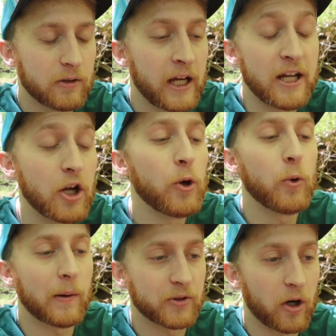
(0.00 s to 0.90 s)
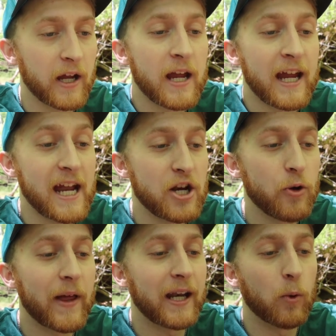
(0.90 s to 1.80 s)
he knew
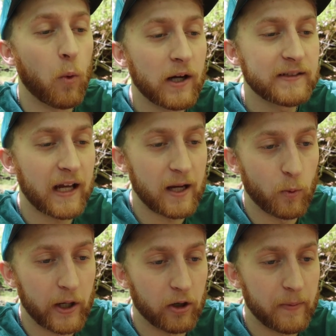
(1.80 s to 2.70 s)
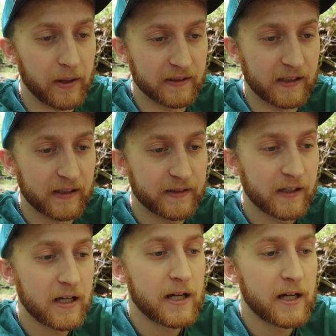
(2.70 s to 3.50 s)
that it was a weary business,